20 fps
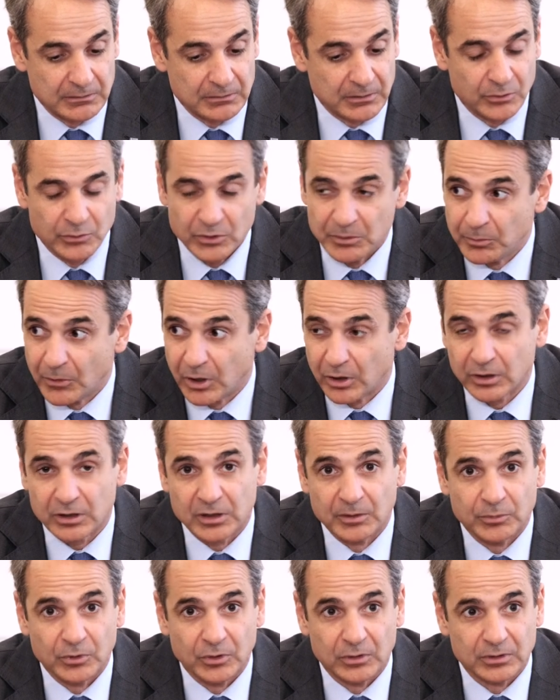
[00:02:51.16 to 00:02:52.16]

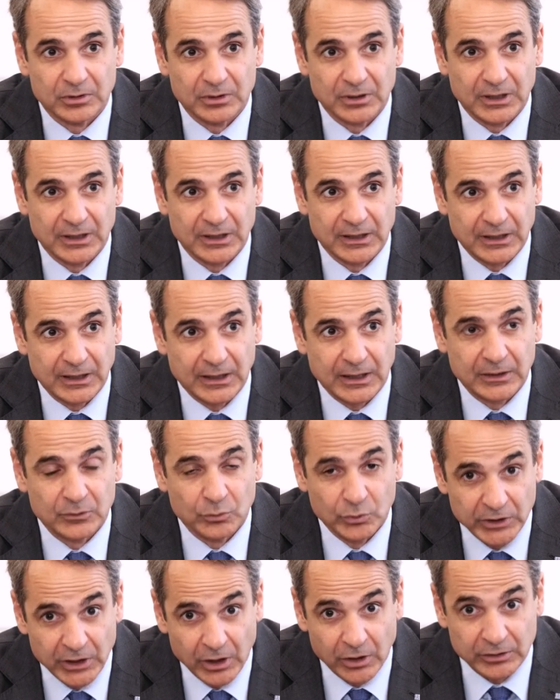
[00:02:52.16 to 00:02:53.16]
remarkable, and
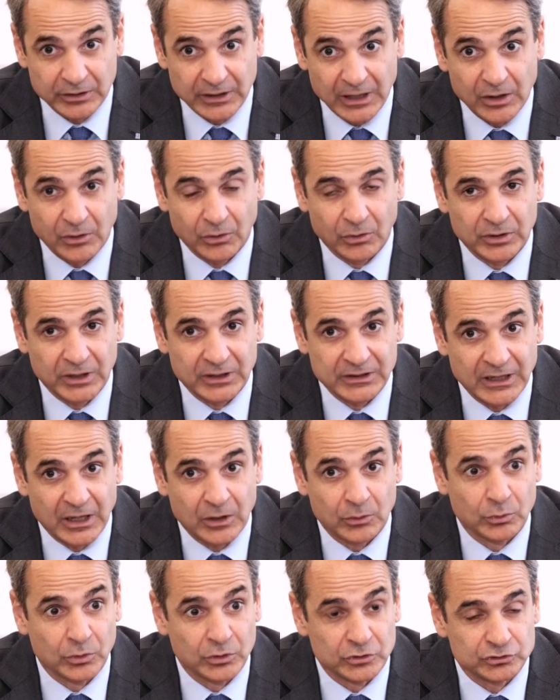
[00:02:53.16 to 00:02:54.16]
we are now on a
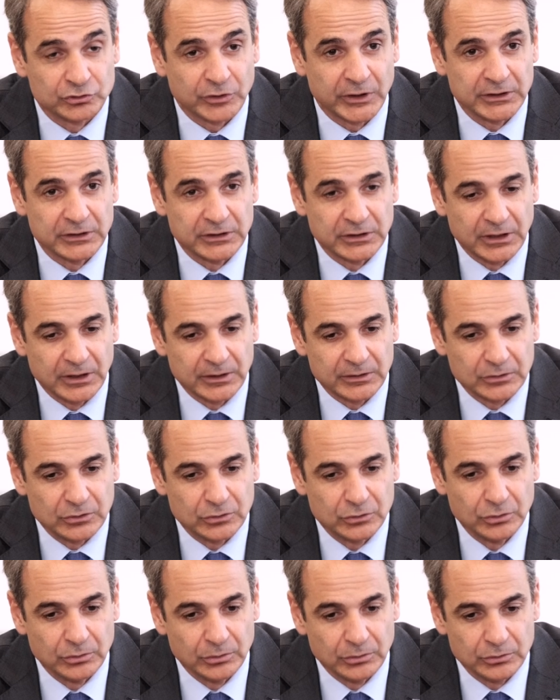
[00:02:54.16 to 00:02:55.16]
downward trend
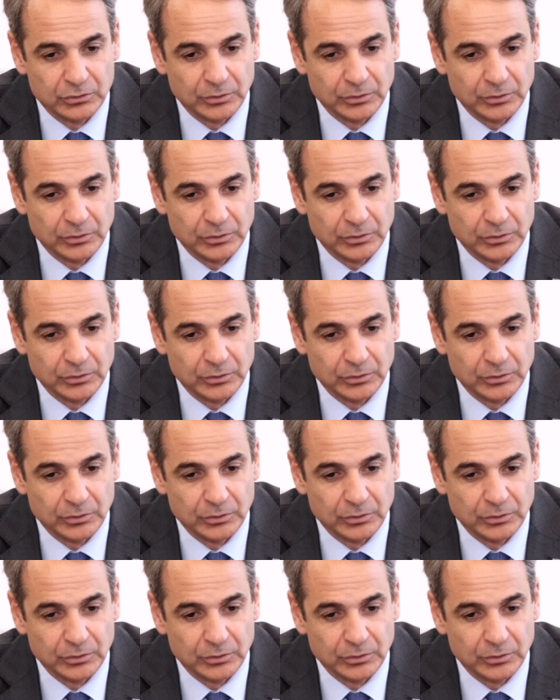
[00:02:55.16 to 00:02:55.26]
to,